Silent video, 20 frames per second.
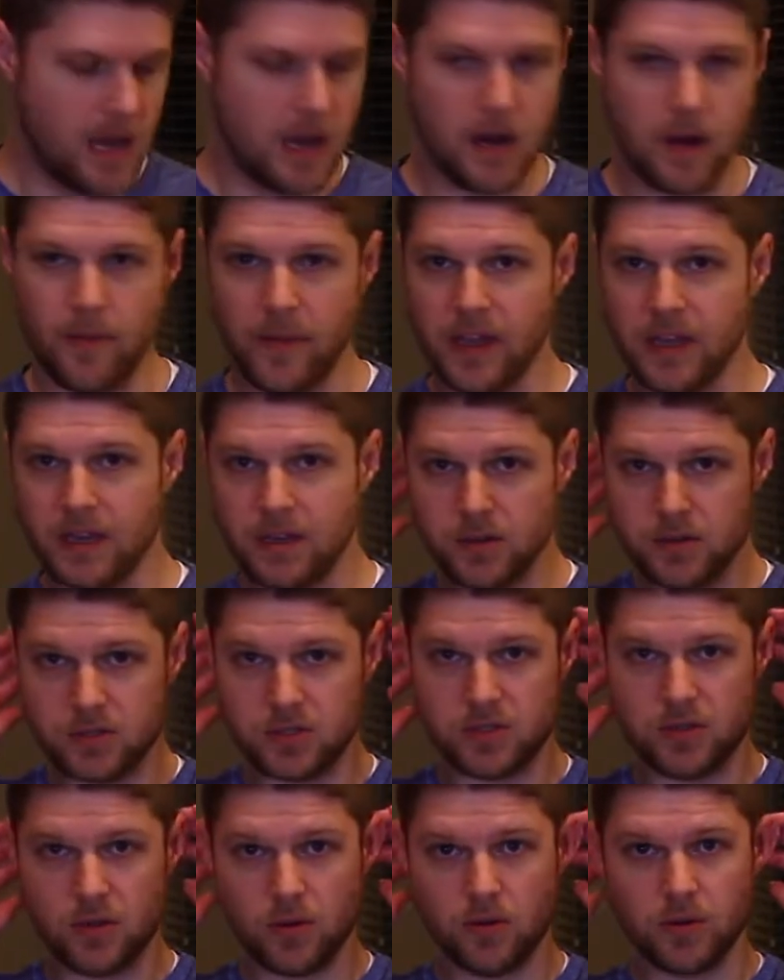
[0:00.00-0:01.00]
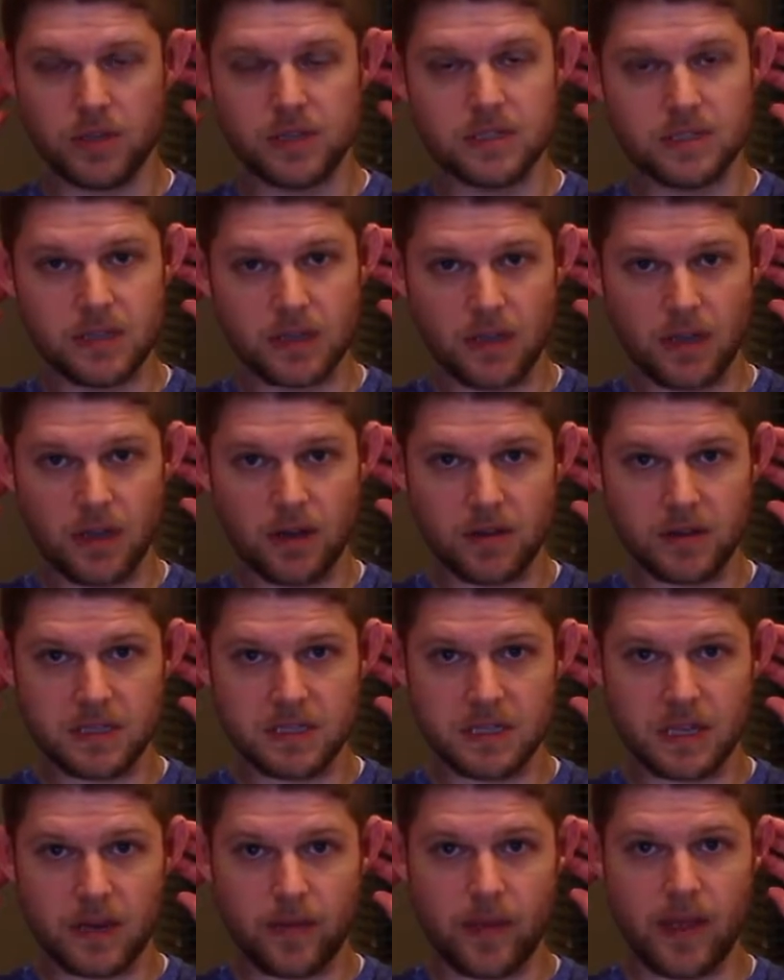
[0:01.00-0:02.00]
Now, my ears don't really stick out of the
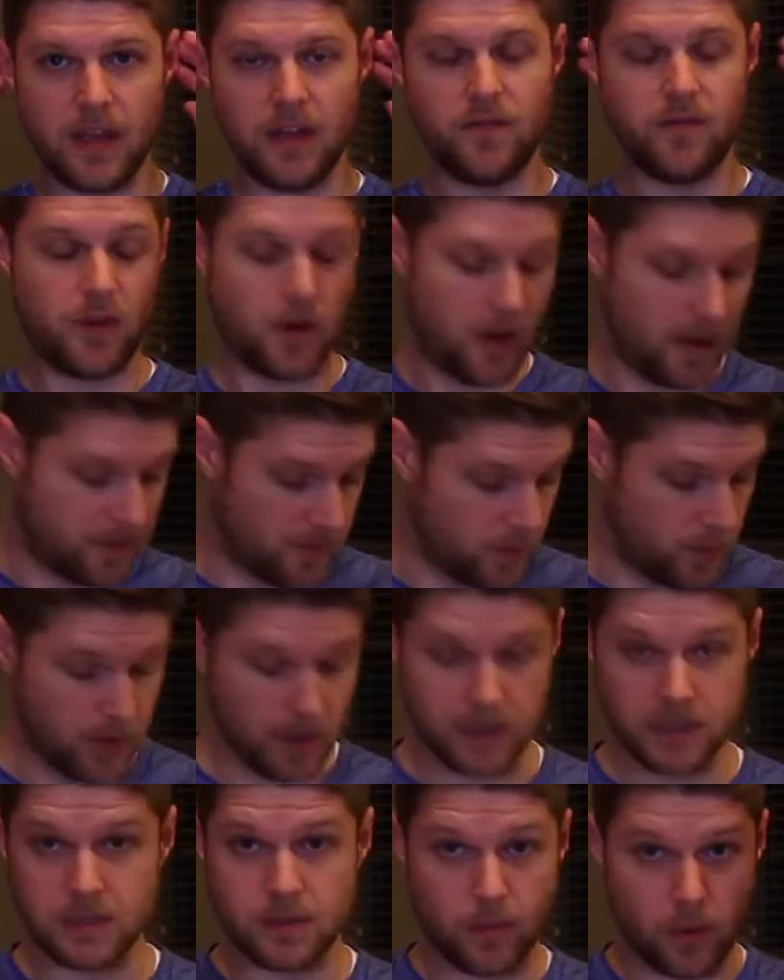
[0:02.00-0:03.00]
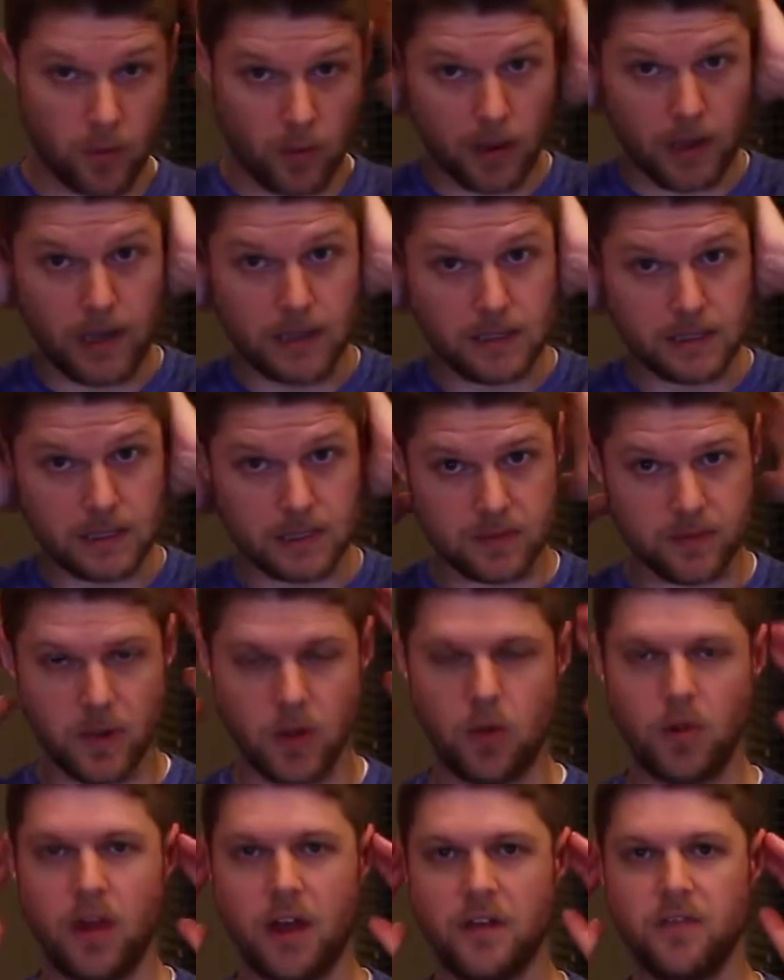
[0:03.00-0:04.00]
side of my head very often, probably because I've been wearing headsets my
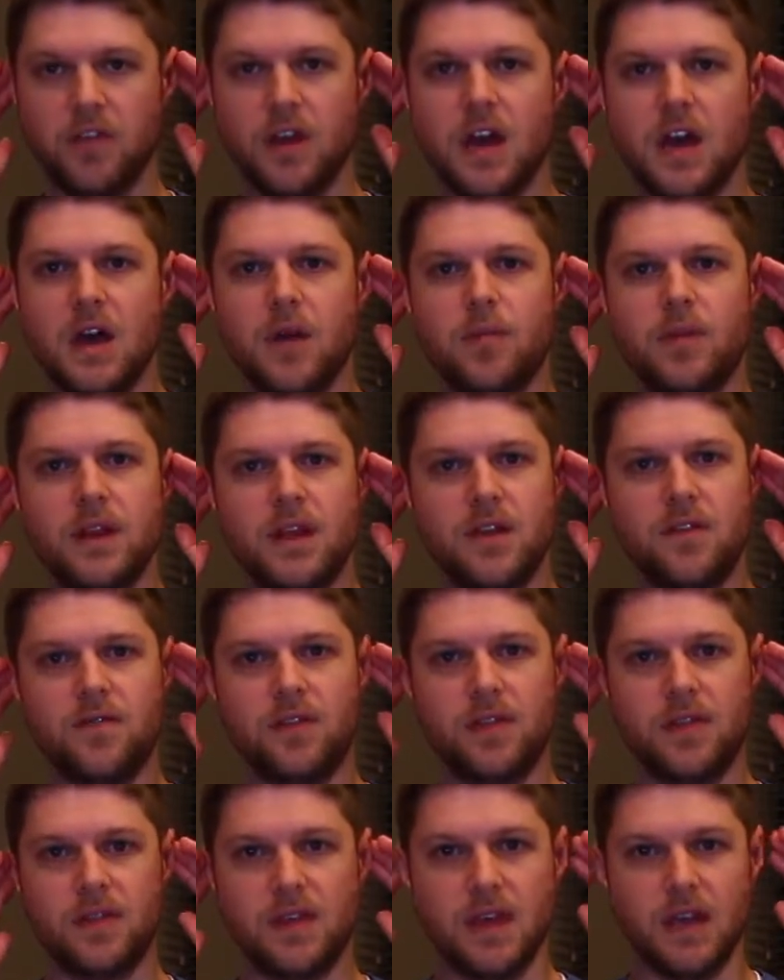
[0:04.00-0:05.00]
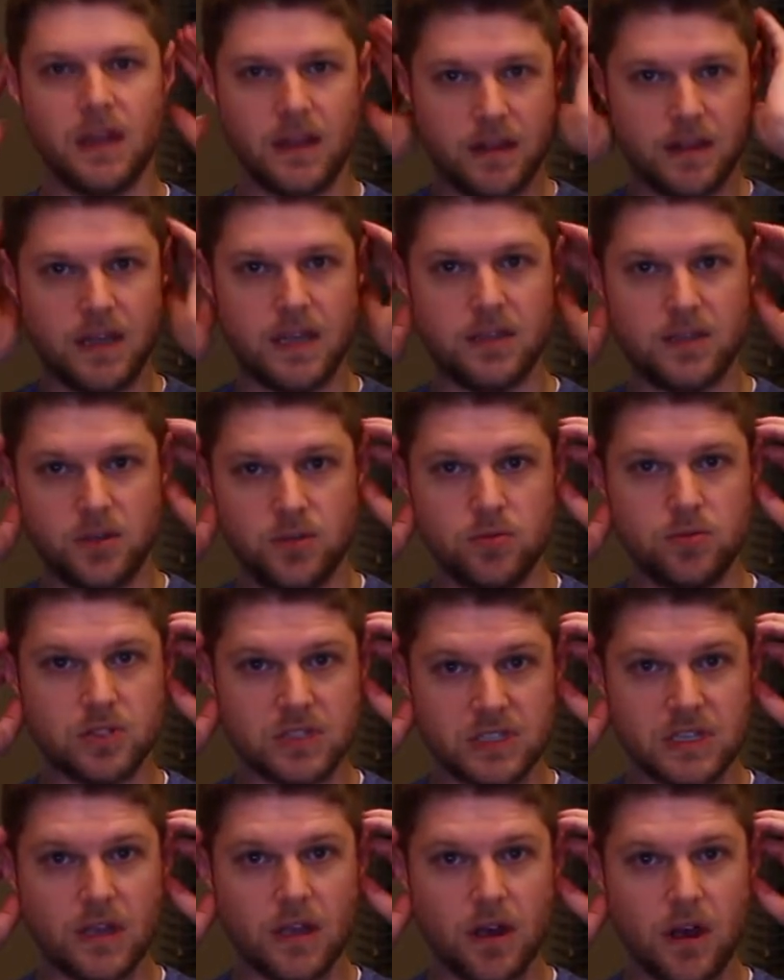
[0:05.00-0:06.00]
whole life, but even then, they do
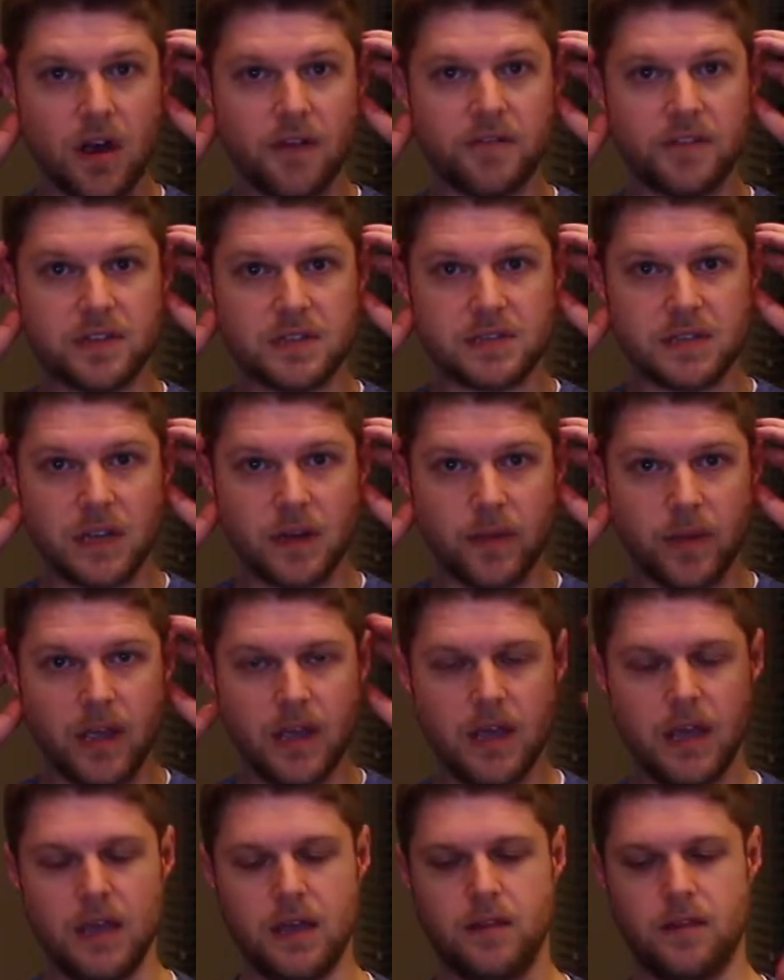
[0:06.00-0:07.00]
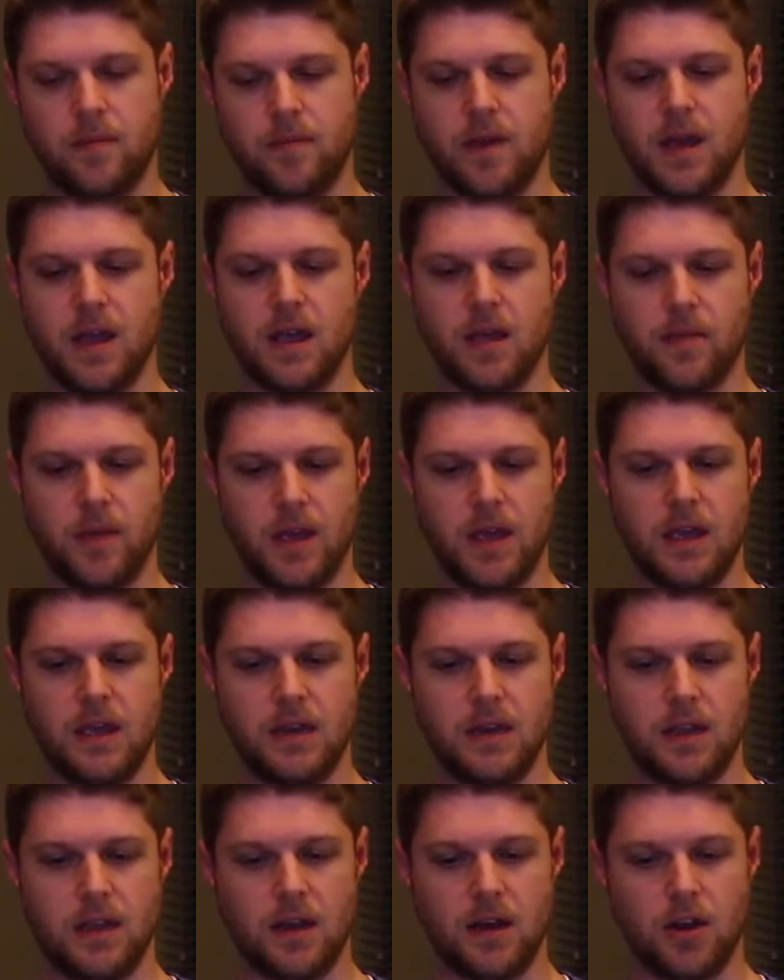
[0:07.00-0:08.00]
stick off the side of my head. The back of my
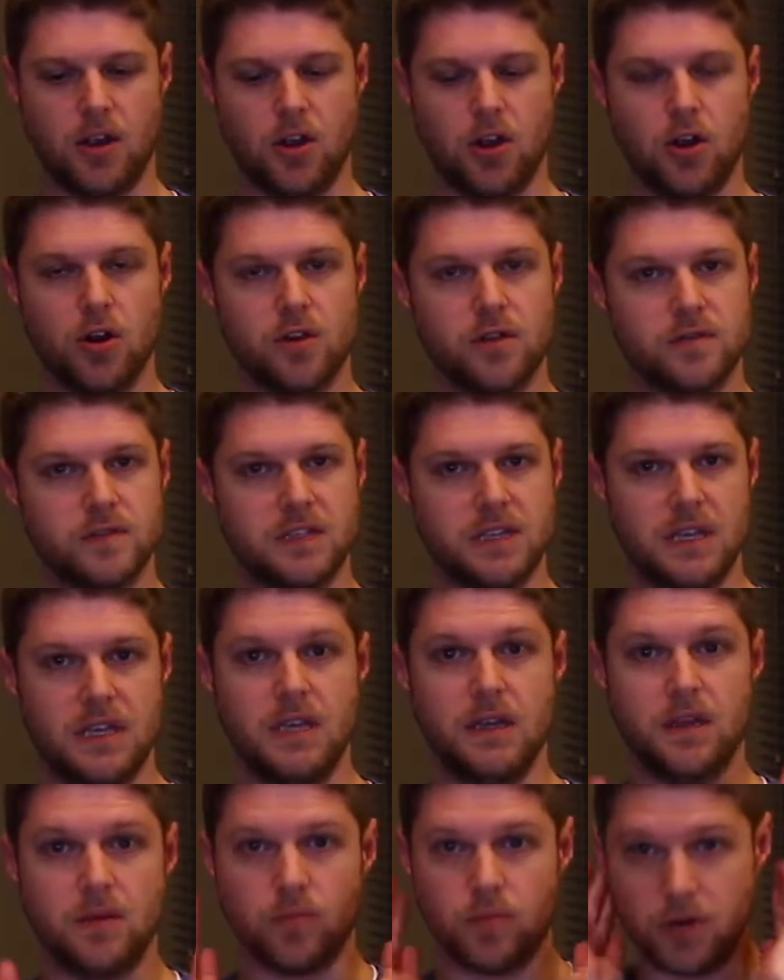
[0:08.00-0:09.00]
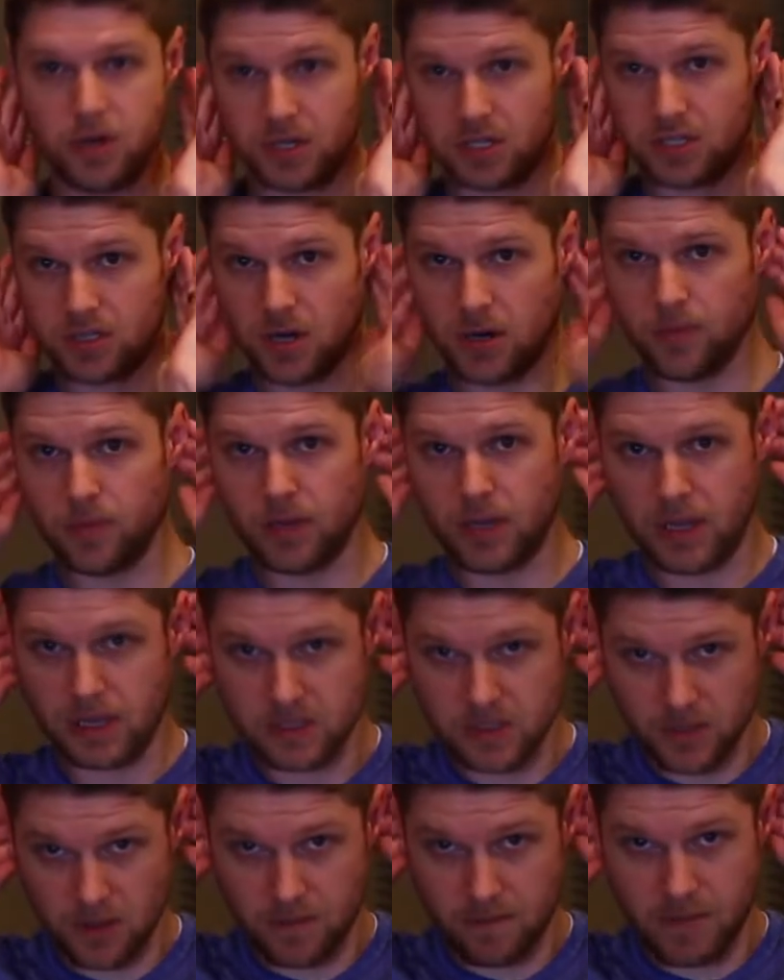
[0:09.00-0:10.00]
head kind of curves in pretty sharply, and
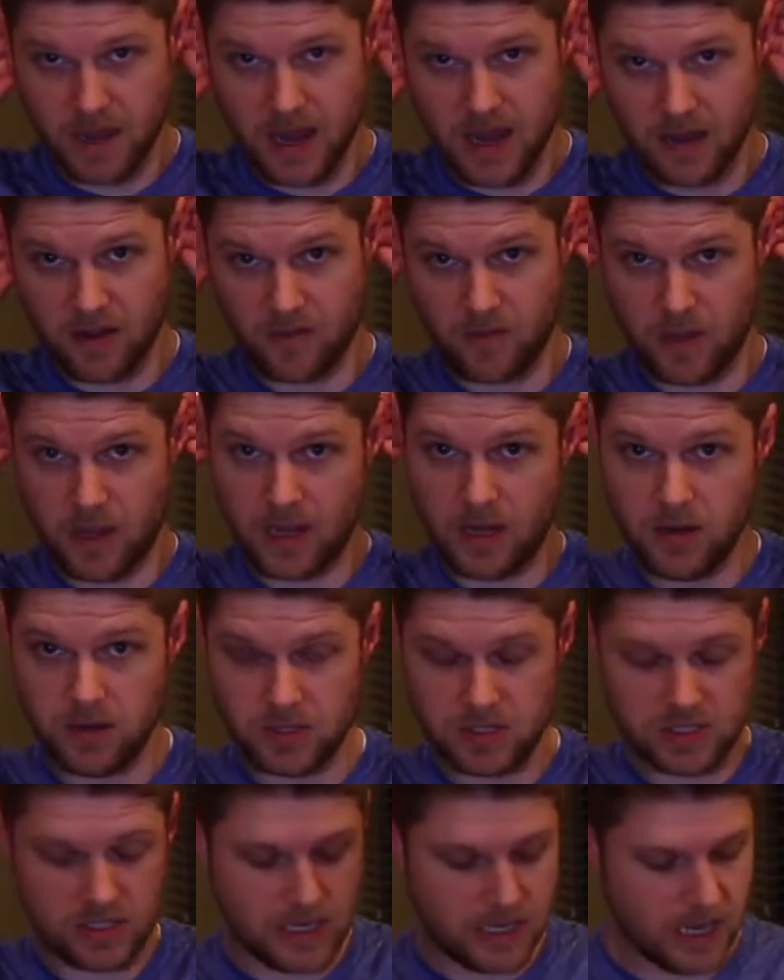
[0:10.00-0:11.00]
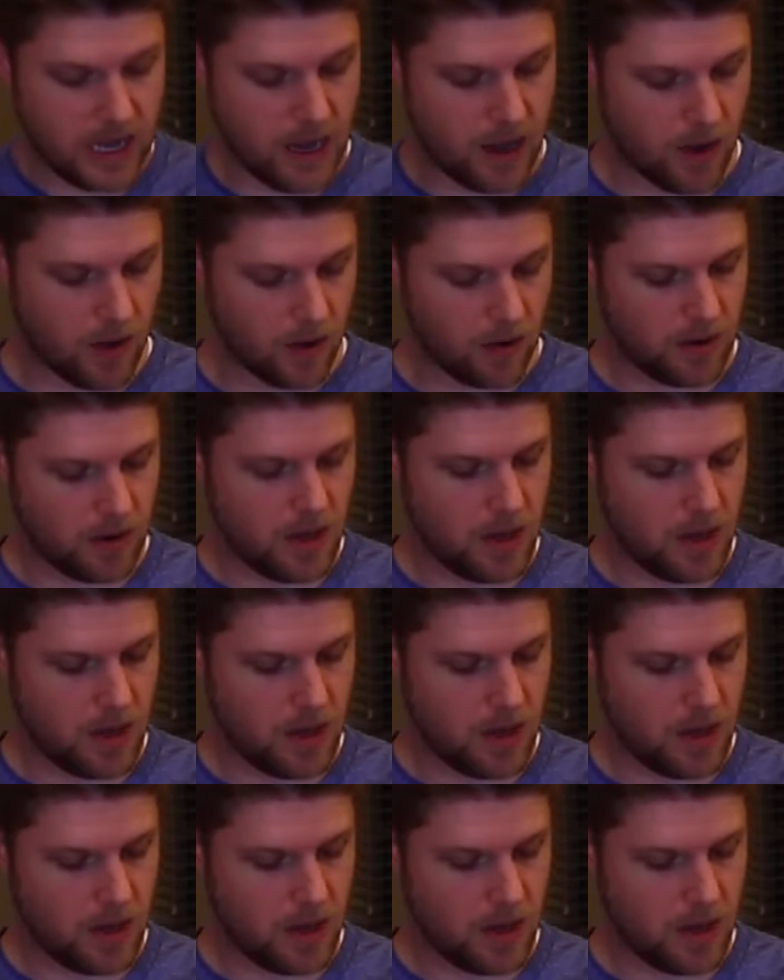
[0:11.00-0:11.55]
so the back of my ears stick out